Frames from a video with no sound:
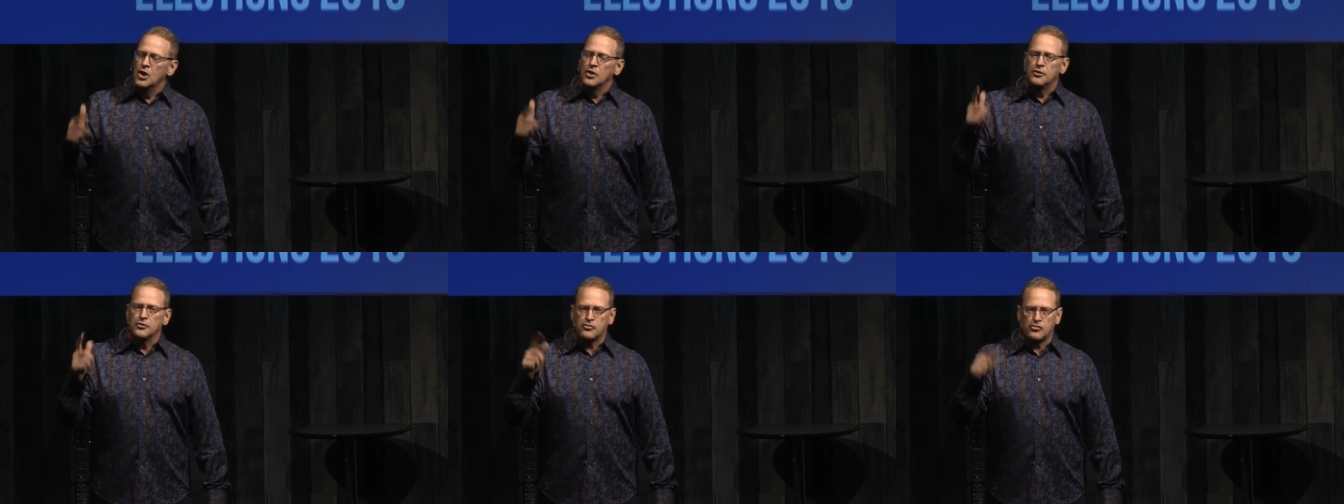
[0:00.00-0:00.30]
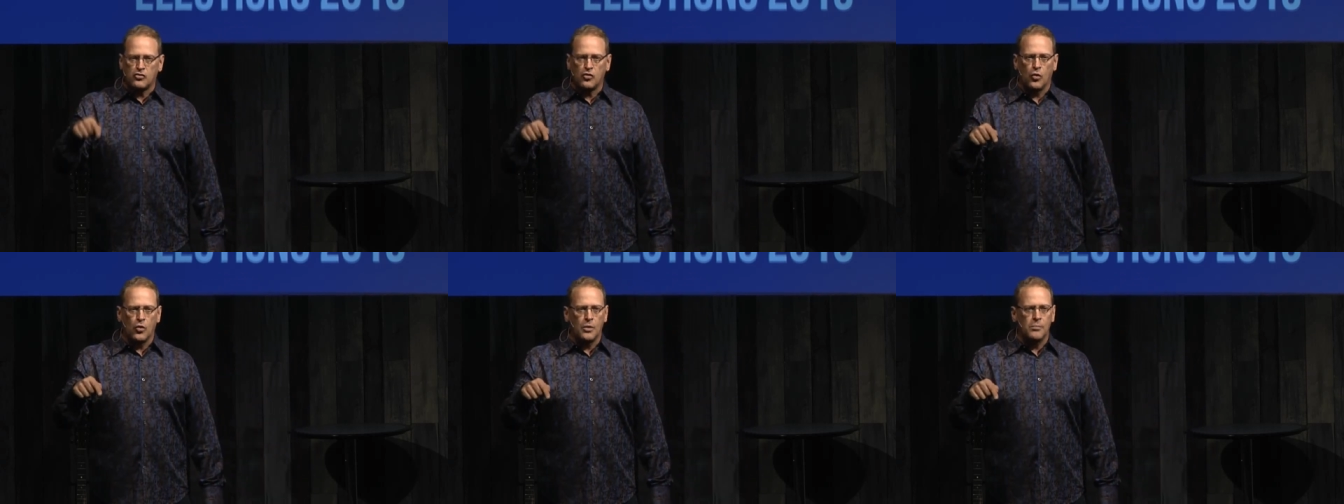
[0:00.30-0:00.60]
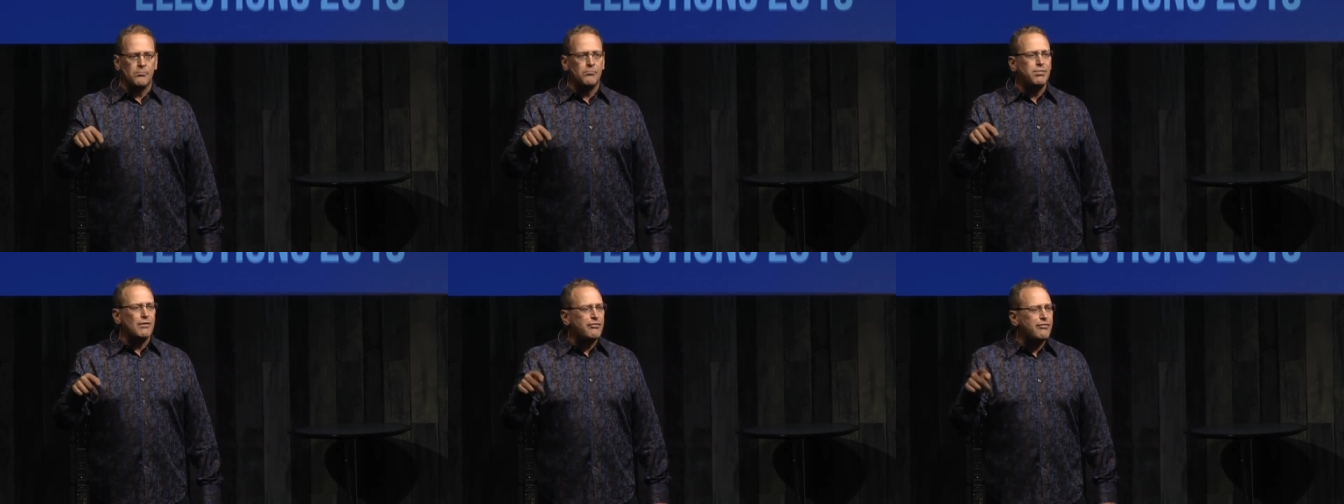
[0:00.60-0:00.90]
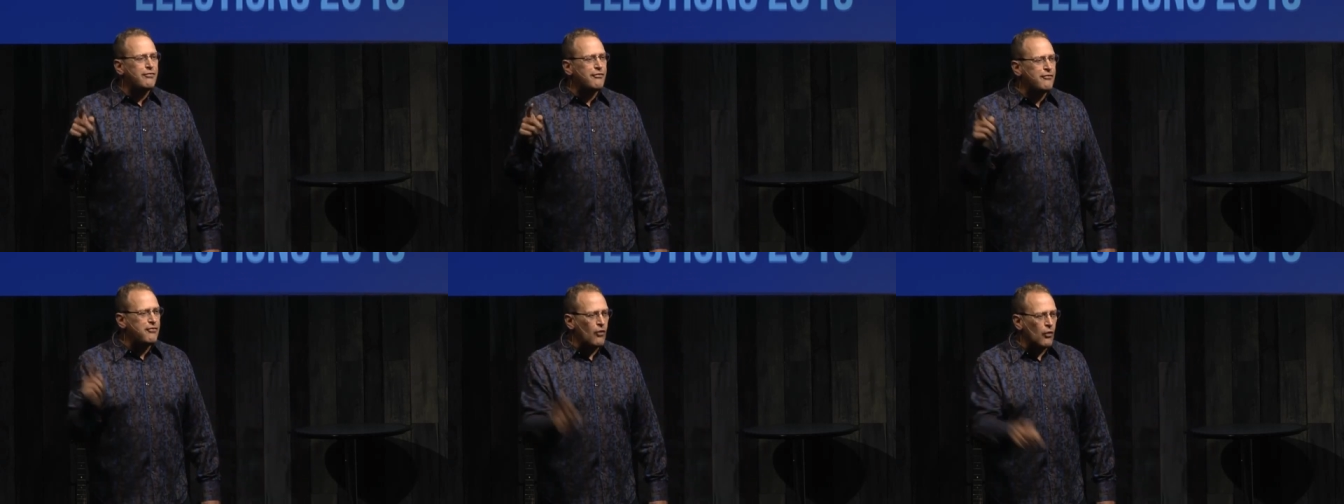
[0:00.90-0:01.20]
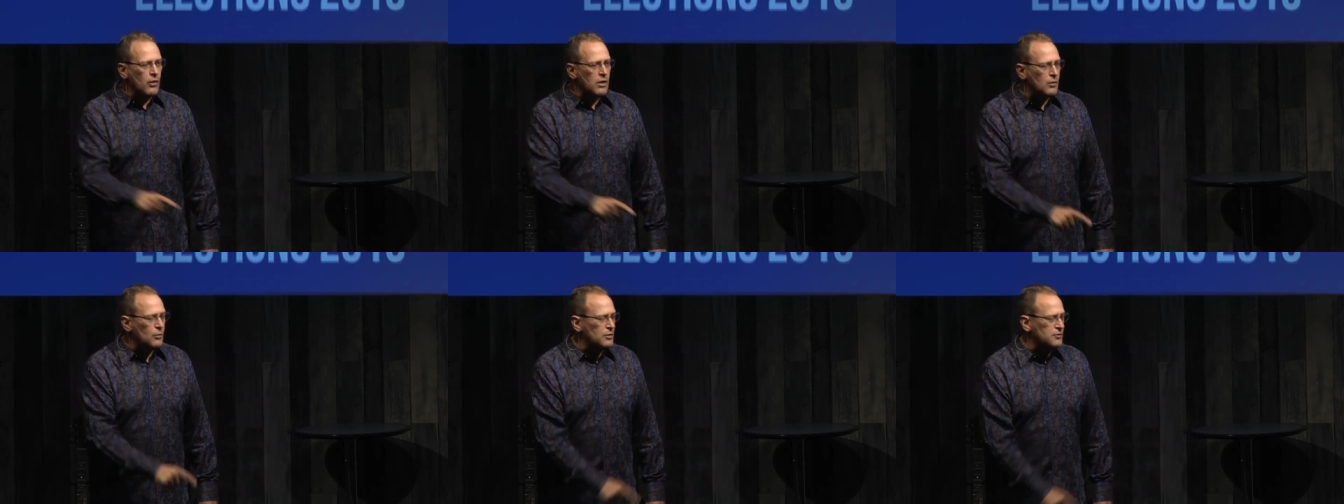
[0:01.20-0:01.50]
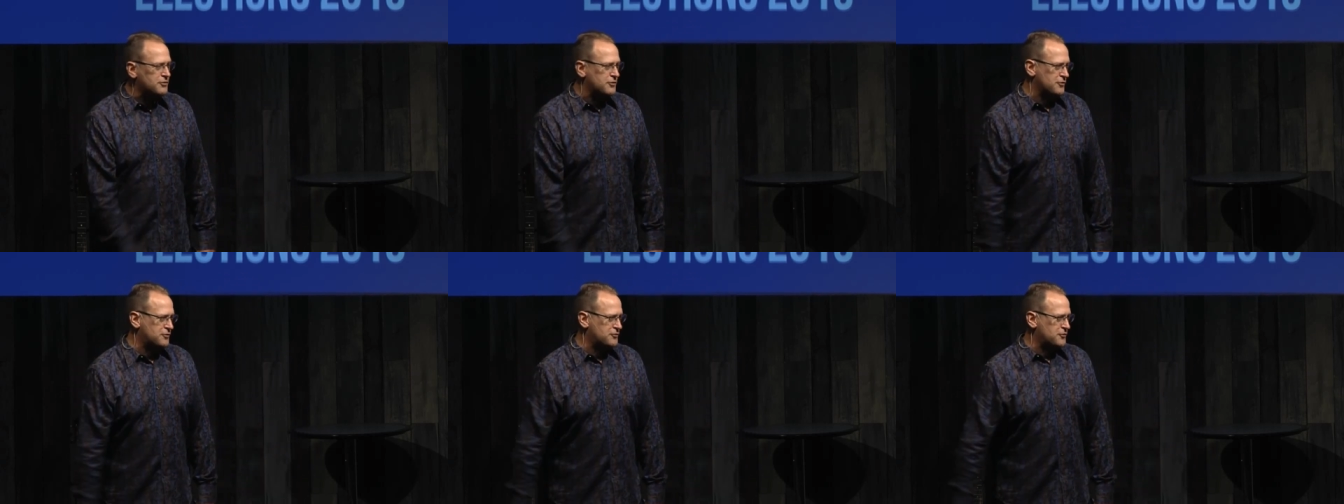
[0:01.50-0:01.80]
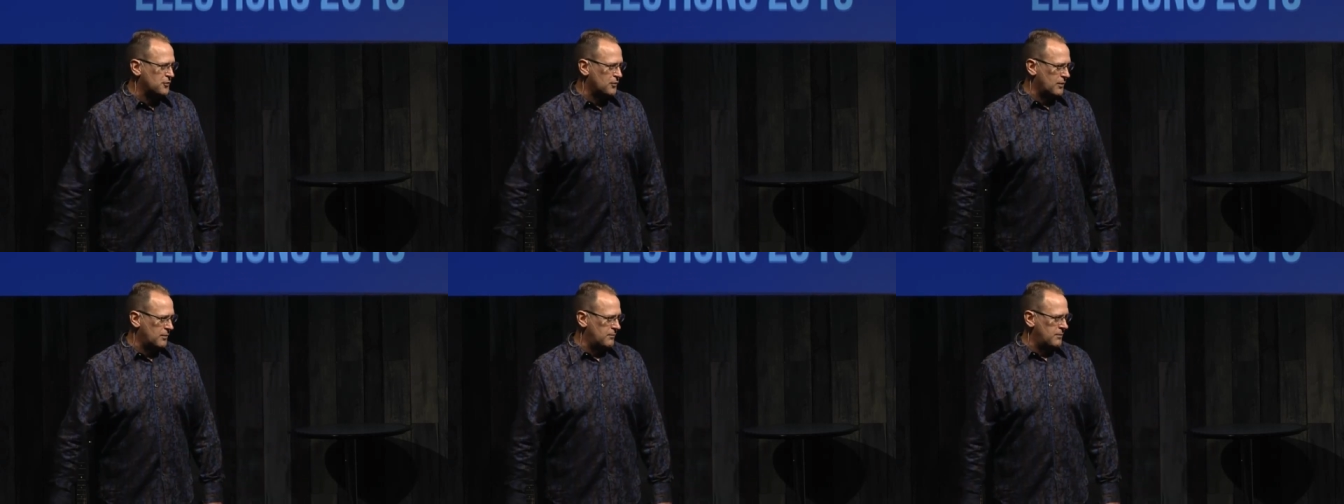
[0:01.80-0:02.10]
the storm before it was a
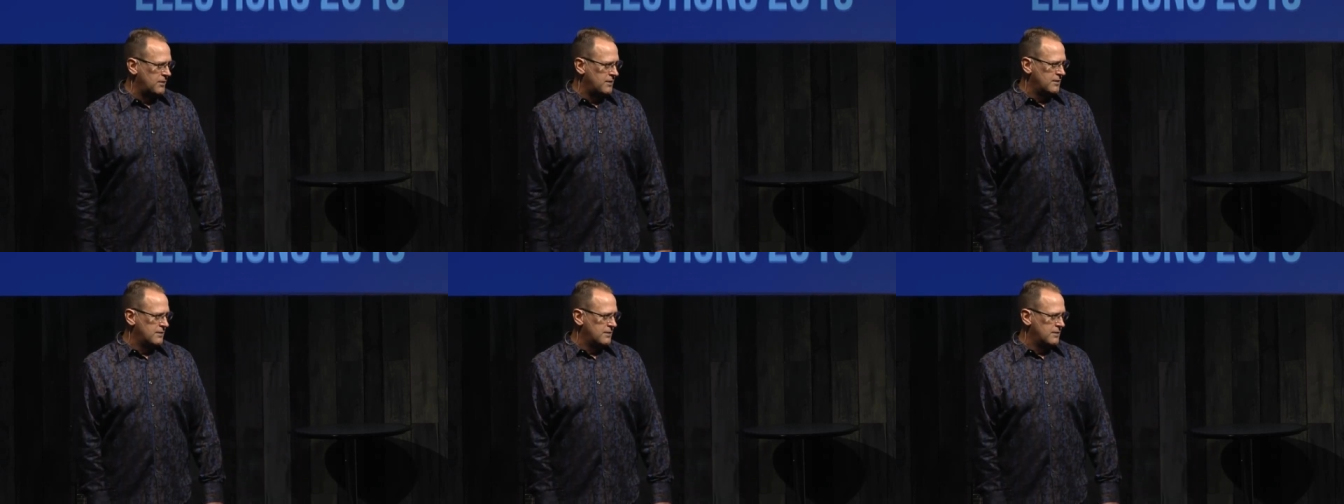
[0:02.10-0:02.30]
storm?